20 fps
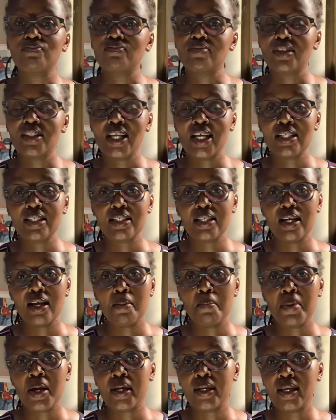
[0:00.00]
that's
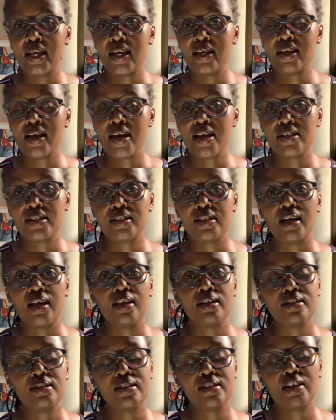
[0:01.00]
number KS
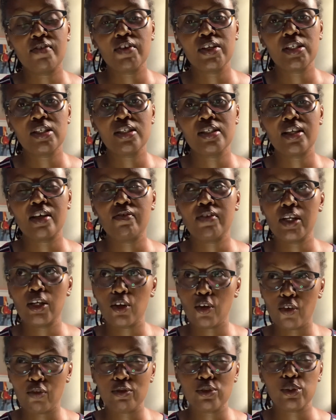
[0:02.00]
77
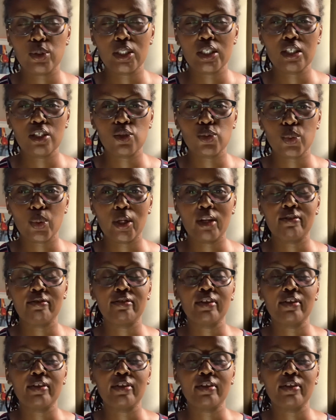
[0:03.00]
of 2012.